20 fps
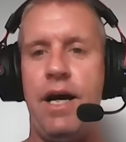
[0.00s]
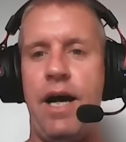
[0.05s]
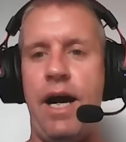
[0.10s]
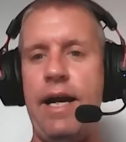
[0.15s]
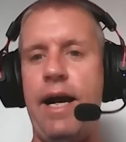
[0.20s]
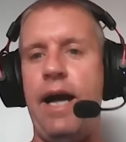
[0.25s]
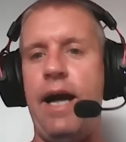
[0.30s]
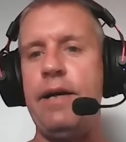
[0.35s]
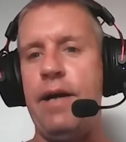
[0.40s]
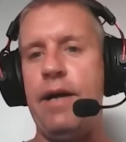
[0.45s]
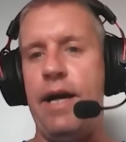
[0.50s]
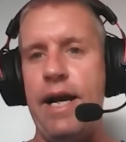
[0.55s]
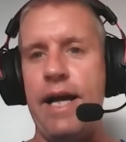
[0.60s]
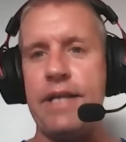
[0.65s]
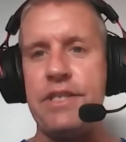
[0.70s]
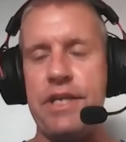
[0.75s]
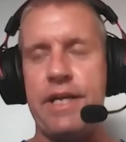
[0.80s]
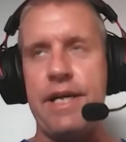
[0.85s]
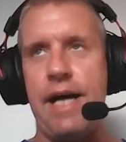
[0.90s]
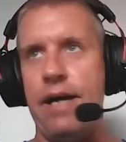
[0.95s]
I, I, I
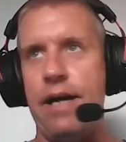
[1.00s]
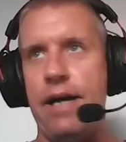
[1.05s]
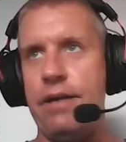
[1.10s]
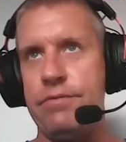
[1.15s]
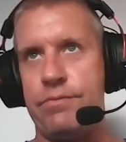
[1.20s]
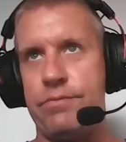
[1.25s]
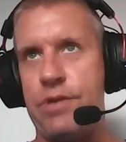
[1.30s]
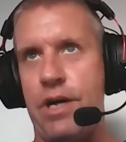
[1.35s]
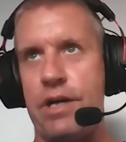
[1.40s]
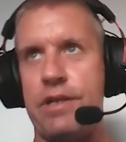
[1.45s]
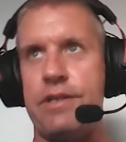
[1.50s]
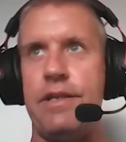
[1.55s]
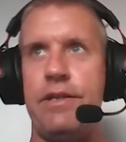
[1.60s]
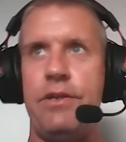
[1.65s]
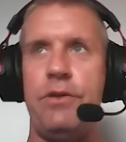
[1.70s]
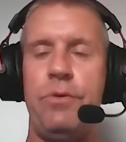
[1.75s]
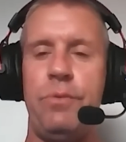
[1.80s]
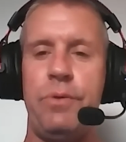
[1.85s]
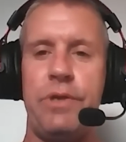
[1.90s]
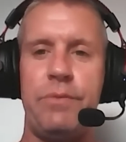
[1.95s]
actually got sucked
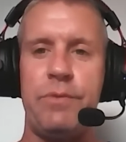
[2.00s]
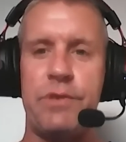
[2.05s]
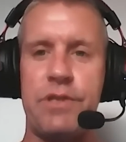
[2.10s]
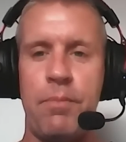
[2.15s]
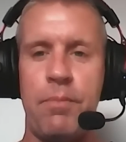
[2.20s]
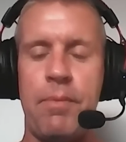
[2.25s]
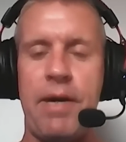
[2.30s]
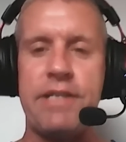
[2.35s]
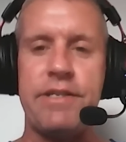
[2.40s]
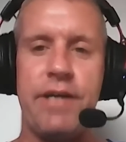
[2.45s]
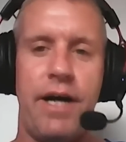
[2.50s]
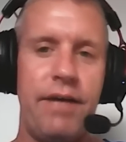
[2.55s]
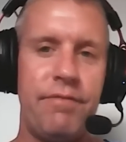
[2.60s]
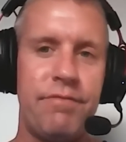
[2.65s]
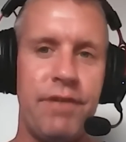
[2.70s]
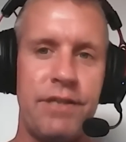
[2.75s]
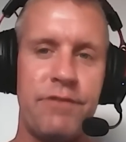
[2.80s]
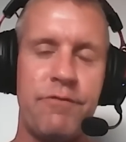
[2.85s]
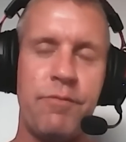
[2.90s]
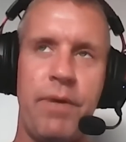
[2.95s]
into with some of my Thai
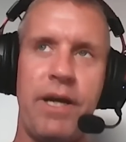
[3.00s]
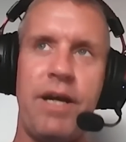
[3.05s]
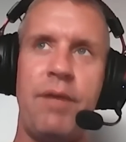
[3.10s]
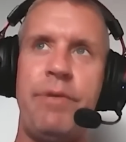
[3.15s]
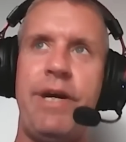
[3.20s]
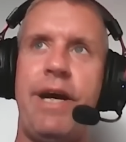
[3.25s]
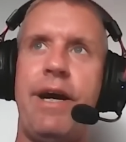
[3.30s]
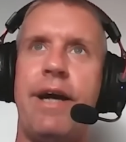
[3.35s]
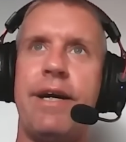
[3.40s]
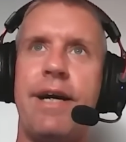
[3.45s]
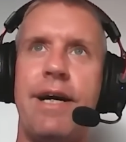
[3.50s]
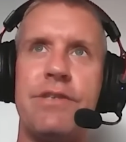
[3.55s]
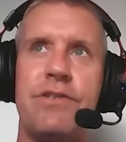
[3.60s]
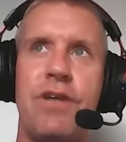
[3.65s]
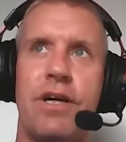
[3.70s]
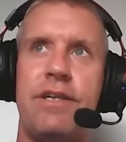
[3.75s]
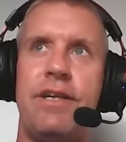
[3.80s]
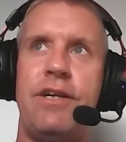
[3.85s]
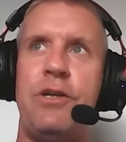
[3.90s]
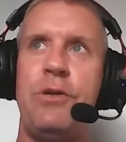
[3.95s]
friends from my MBA. I got
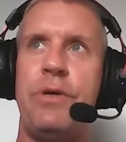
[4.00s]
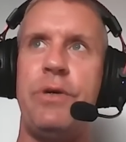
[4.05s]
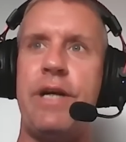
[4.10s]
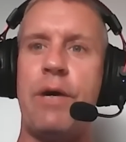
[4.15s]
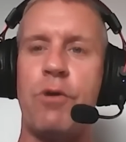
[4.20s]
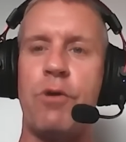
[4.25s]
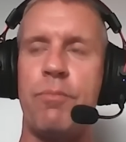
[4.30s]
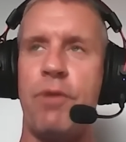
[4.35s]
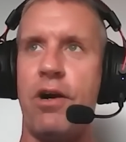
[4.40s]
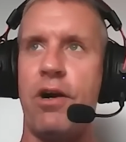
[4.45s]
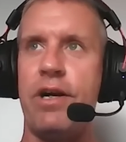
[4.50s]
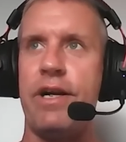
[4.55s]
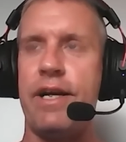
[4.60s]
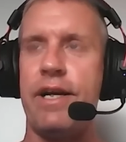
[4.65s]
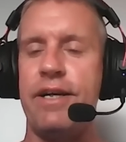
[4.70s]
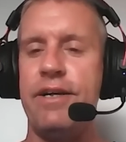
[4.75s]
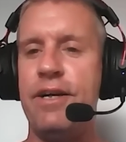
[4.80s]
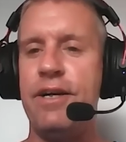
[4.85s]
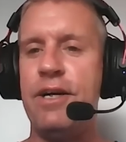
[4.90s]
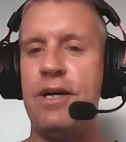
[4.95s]
sucked into doing network
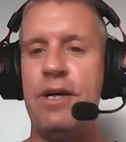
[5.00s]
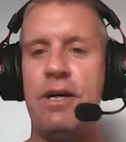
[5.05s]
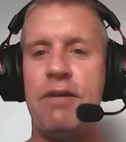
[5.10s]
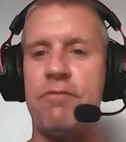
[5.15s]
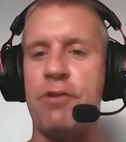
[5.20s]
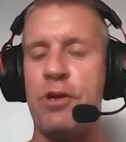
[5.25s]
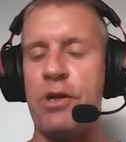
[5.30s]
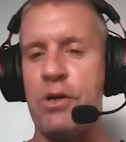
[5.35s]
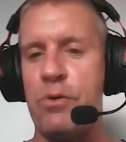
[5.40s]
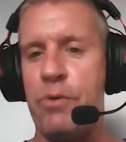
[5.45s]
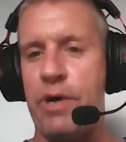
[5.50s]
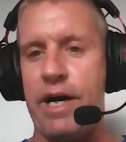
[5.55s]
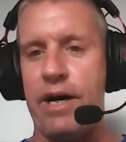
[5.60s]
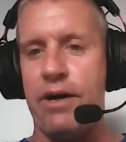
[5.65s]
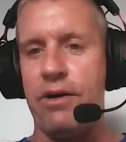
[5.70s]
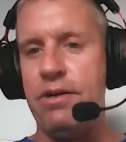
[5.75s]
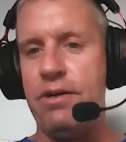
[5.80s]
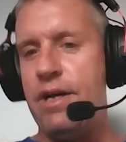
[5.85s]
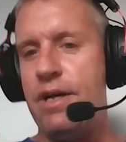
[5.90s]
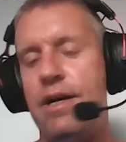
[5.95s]
marketing for a little
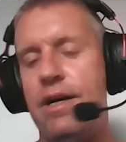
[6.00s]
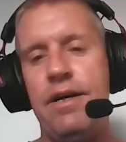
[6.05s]
while.